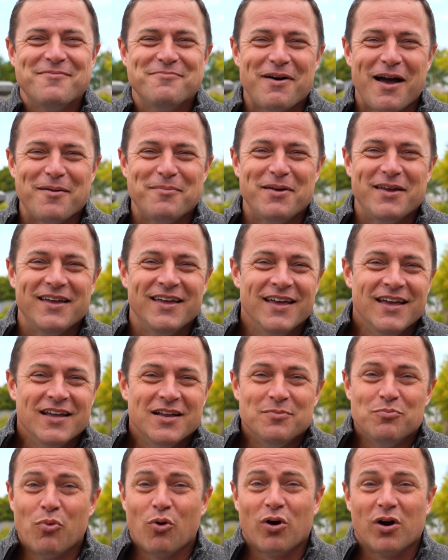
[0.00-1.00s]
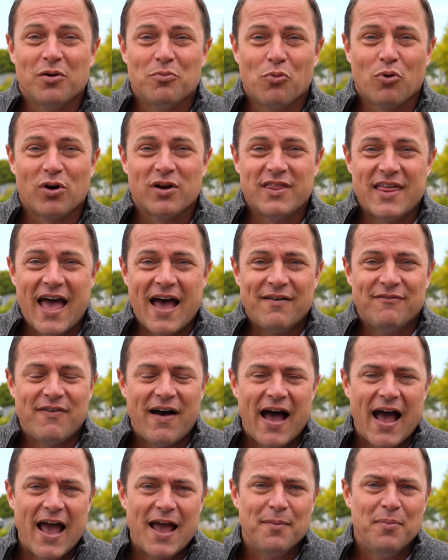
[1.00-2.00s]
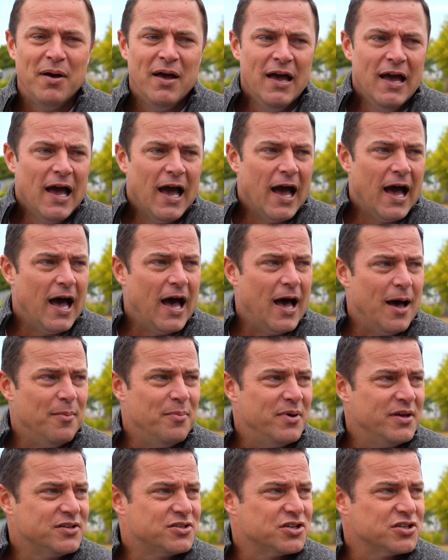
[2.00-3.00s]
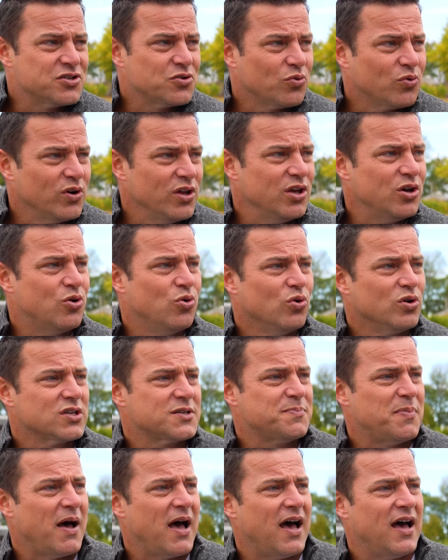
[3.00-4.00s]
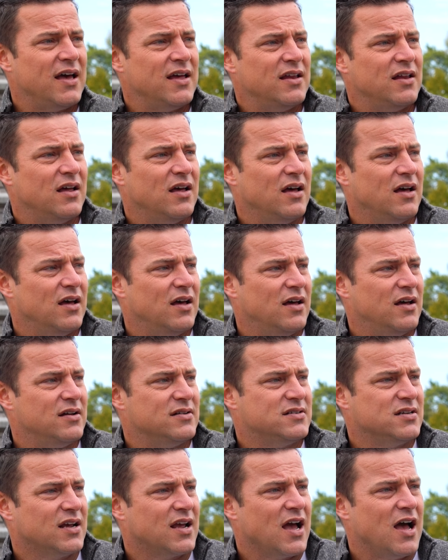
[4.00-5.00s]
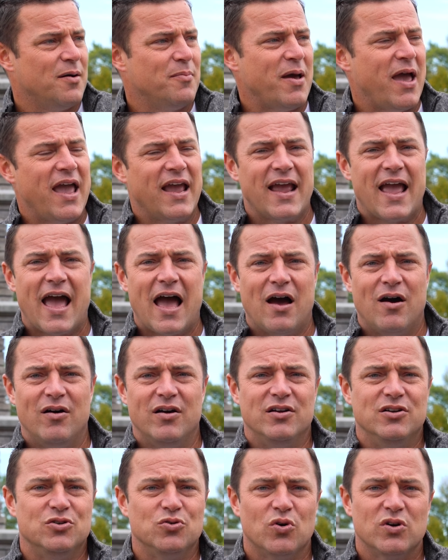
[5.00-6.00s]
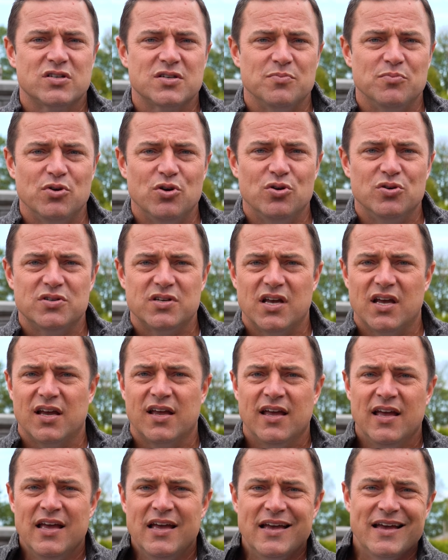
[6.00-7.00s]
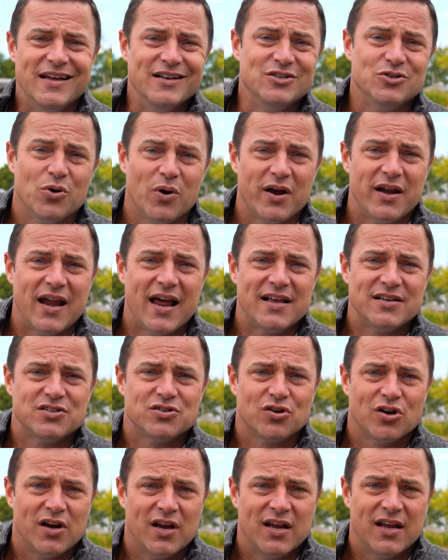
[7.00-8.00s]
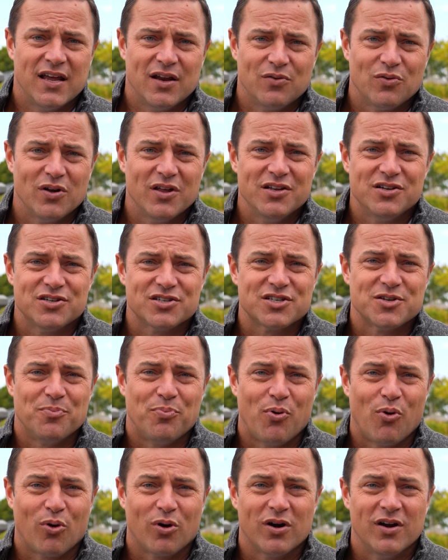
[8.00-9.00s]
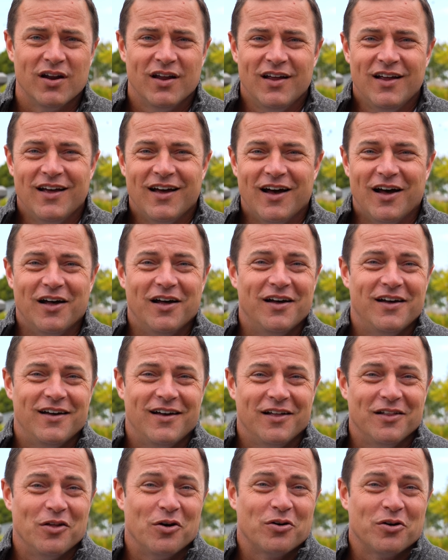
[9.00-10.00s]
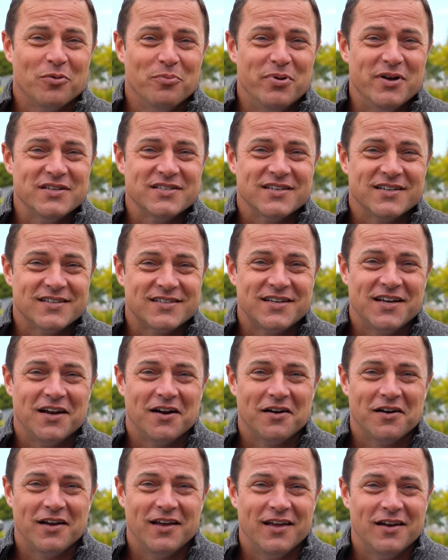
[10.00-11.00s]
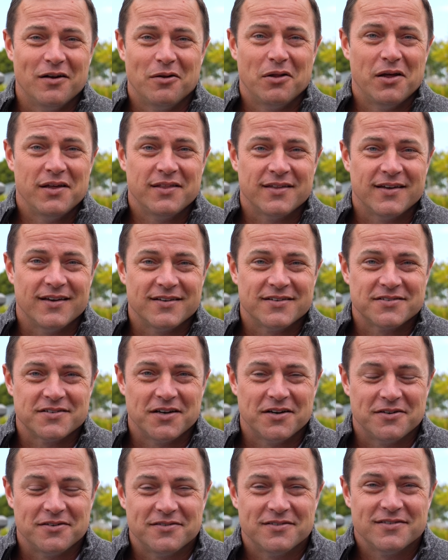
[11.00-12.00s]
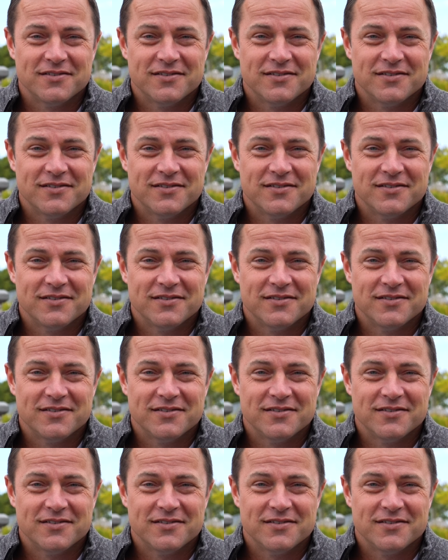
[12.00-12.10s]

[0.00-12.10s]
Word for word: Might be more that vibe. It's just a really cool spot to come hang out, enjoy some music, enjoy a nice drink, and really just support a local business here in Olathe. So